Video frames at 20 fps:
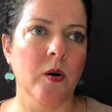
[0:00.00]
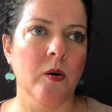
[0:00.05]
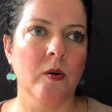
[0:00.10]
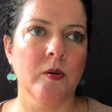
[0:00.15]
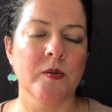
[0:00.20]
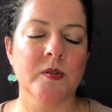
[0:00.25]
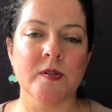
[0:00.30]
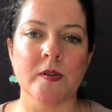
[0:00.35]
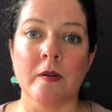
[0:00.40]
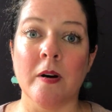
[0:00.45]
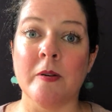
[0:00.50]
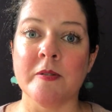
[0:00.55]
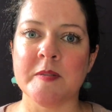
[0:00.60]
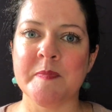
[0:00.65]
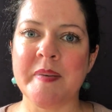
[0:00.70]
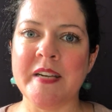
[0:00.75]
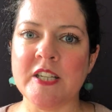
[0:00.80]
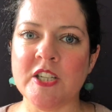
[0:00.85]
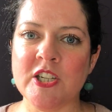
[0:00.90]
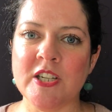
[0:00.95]
So I was
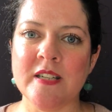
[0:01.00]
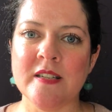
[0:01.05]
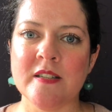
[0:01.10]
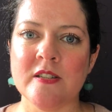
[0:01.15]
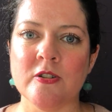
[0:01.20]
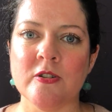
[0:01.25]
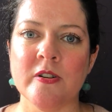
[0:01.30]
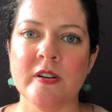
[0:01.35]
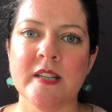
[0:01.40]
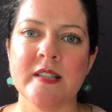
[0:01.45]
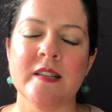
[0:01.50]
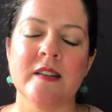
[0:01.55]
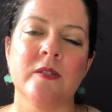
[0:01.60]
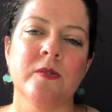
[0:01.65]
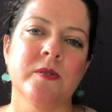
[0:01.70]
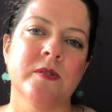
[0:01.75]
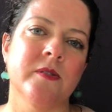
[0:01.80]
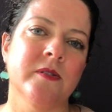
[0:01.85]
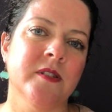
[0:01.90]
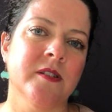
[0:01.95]
pitching stories and I
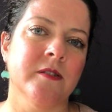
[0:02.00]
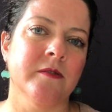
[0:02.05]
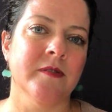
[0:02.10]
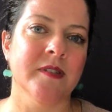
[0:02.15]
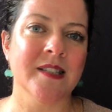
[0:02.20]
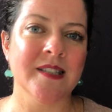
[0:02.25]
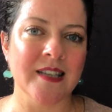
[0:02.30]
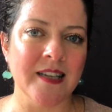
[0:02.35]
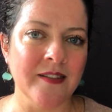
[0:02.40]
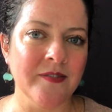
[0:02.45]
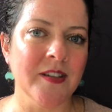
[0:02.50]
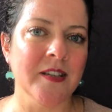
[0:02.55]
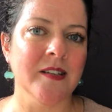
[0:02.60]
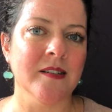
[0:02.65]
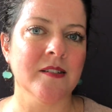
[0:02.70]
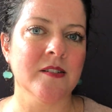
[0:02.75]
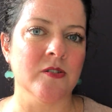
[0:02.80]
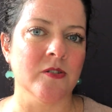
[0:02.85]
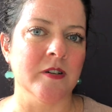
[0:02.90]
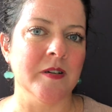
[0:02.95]
was also receiving
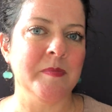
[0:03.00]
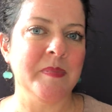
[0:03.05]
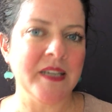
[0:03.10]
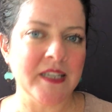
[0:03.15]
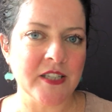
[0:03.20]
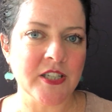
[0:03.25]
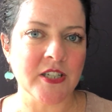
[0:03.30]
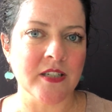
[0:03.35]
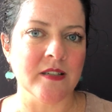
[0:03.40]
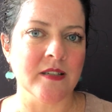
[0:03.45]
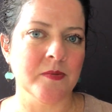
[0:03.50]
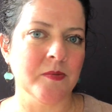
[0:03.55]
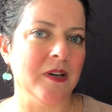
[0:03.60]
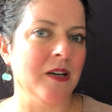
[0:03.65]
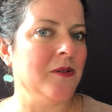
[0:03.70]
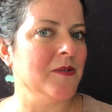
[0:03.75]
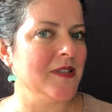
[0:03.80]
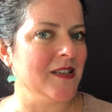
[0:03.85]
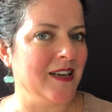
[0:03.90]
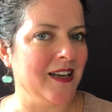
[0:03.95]
story pitches when I
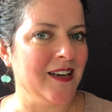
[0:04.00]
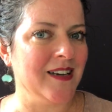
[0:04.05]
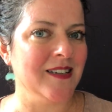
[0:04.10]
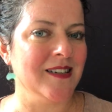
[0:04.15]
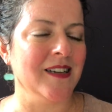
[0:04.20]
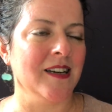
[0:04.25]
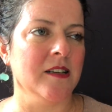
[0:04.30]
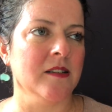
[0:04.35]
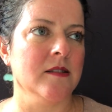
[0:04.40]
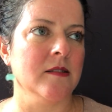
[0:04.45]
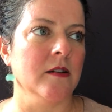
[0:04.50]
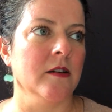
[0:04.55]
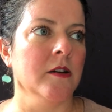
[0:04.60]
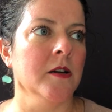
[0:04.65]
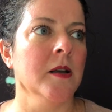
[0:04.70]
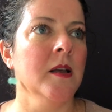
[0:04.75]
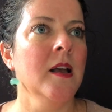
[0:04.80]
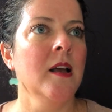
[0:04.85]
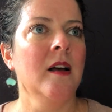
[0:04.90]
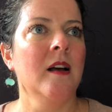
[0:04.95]
was an editor. So I
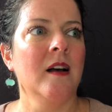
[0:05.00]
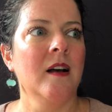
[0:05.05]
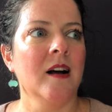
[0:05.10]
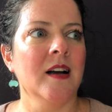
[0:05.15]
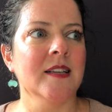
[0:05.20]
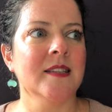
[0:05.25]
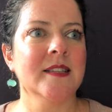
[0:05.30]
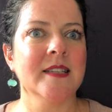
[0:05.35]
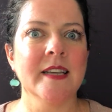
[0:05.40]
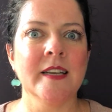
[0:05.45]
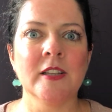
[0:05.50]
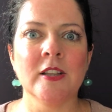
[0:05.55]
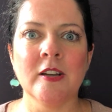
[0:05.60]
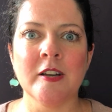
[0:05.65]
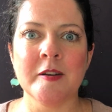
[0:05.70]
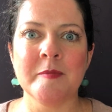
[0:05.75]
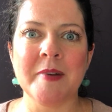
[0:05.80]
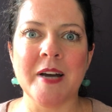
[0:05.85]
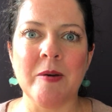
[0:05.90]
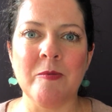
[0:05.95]
see a lot
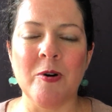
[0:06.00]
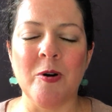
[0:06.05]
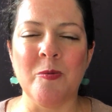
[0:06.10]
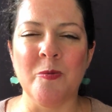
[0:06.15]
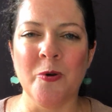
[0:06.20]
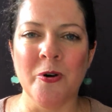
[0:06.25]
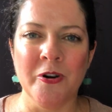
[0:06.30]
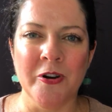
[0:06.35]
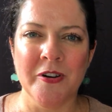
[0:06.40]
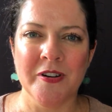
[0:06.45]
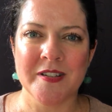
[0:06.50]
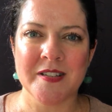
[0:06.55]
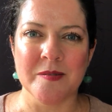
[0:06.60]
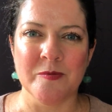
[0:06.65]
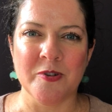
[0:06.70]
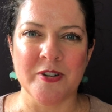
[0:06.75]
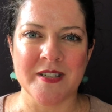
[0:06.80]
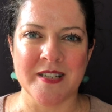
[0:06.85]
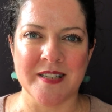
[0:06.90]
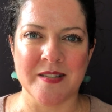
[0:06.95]
about what works and
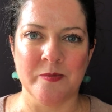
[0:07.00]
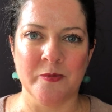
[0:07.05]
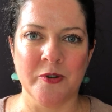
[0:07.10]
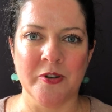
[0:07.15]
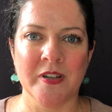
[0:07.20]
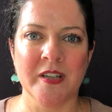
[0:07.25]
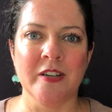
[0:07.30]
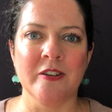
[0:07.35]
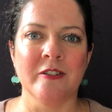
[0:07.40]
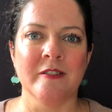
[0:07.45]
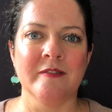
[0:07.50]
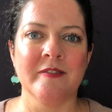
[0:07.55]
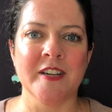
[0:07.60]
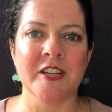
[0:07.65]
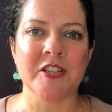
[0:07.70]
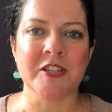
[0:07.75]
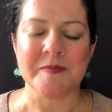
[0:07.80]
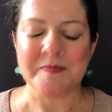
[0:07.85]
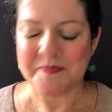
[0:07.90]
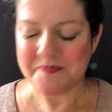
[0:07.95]
what doesn't work in
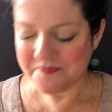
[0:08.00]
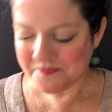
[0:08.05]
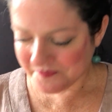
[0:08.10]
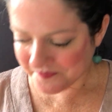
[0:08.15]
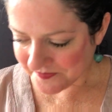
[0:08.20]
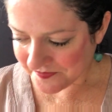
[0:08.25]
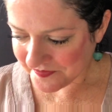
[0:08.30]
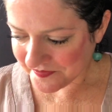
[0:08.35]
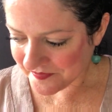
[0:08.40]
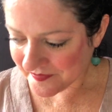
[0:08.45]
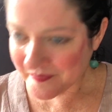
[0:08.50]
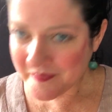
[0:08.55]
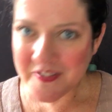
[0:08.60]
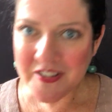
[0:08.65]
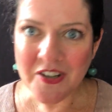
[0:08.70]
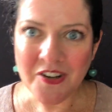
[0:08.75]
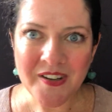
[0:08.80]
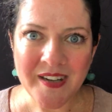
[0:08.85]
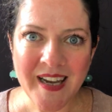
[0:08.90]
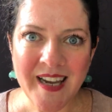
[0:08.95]
nonfiction.
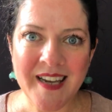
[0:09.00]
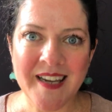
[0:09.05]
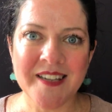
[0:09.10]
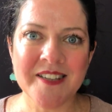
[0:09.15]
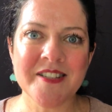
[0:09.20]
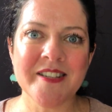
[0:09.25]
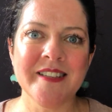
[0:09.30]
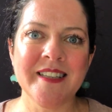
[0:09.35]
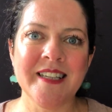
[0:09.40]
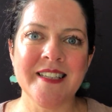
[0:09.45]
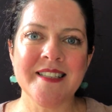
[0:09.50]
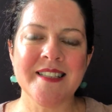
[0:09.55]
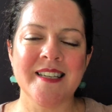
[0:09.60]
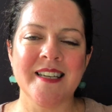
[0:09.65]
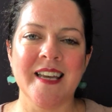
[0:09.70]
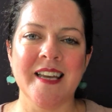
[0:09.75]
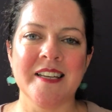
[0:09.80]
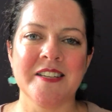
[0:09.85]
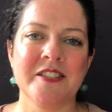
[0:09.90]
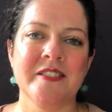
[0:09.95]
Okay, so let's
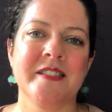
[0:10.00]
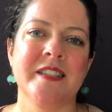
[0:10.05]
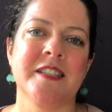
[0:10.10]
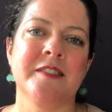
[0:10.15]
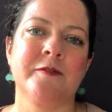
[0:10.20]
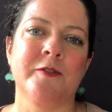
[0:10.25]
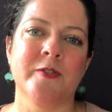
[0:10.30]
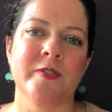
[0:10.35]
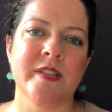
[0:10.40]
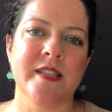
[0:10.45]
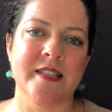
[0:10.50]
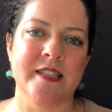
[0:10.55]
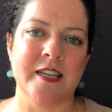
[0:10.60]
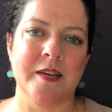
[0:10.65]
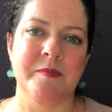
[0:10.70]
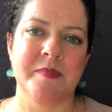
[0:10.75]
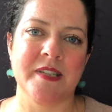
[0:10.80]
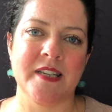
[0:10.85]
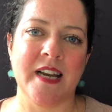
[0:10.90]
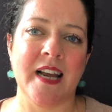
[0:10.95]
get to this 4th
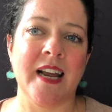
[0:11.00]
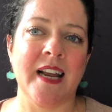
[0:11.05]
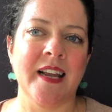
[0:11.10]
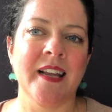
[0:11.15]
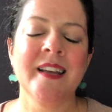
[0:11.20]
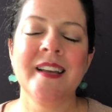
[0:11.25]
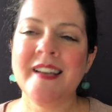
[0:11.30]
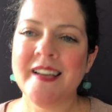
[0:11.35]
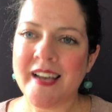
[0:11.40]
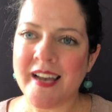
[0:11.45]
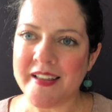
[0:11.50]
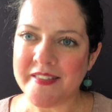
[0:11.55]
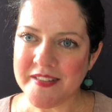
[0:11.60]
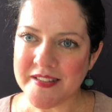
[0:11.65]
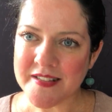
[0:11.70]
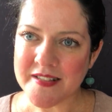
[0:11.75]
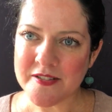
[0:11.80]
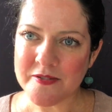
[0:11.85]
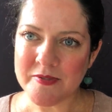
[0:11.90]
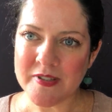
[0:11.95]
step today. And
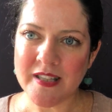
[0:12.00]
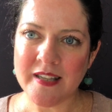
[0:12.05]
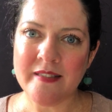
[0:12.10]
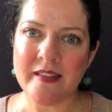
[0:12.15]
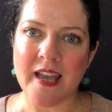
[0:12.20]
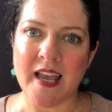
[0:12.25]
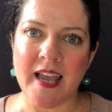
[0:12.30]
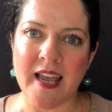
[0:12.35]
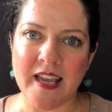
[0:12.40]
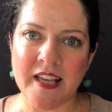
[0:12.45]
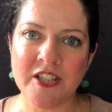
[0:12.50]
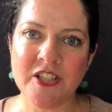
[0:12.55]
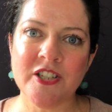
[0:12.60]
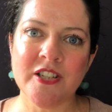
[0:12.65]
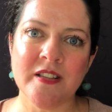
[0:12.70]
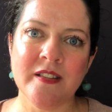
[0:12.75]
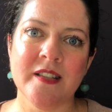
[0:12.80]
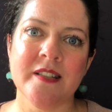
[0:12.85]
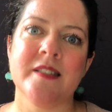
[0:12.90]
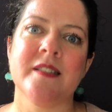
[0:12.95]
this is really the
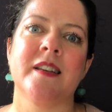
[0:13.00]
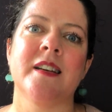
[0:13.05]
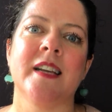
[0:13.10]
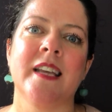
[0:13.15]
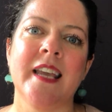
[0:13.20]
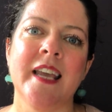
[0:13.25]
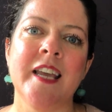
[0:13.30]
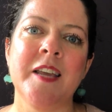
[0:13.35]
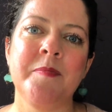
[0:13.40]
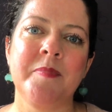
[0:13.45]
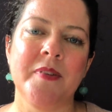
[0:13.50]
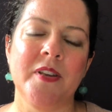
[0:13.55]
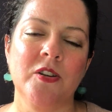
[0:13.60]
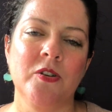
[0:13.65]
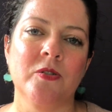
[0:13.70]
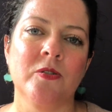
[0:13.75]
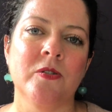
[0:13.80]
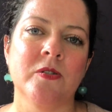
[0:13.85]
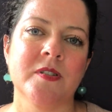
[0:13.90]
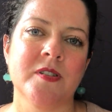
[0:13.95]
engine that's going to keep
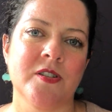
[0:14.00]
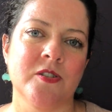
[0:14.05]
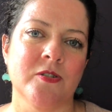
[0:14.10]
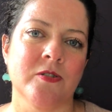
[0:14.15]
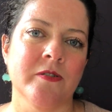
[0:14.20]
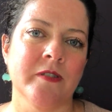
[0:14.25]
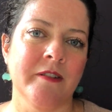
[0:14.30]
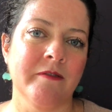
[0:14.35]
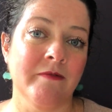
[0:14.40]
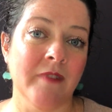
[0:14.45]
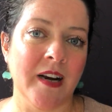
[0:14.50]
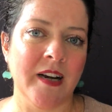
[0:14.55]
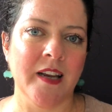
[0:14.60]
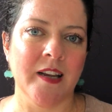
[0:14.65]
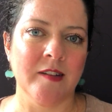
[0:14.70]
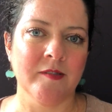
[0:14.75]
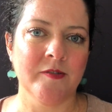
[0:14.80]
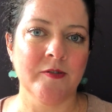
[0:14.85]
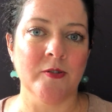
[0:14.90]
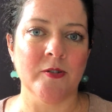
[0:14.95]
your story
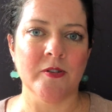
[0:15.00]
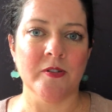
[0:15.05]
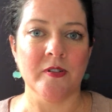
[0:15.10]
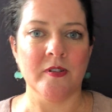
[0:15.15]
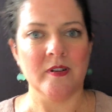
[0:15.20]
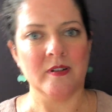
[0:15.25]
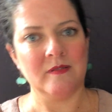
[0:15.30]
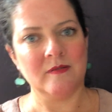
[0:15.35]
running for